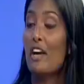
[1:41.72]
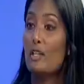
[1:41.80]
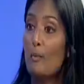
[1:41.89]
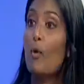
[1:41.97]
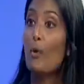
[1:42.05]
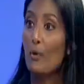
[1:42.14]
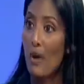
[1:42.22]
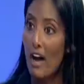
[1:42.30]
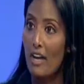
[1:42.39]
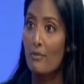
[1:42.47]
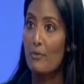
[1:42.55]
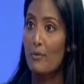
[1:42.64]
more
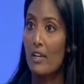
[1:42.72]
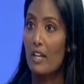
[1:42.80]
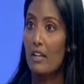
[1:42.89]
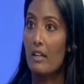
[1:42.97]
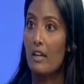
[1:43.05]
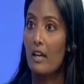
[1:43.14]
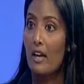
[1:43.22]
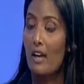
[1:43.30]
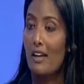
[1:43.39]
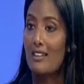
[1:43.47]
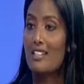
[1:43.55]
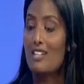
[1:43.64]
rife in the
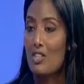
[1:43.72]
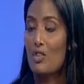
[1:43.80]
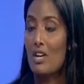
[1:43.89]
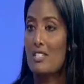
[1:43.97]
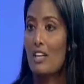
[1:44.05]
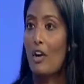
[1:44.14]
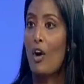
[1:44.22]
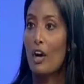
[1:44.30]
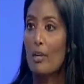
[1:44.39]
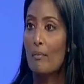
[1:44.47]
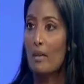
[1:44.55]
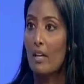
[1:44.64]
distressed
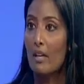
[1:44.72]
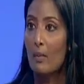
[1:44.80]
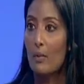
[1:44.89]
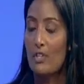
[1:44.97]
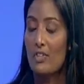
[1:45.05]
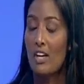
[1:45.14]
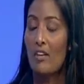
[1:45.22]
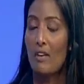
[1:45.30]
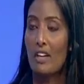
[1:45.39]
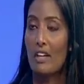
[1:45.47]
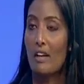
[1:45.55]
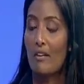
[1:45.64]
economy we're seeing right
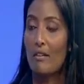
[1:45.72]
now.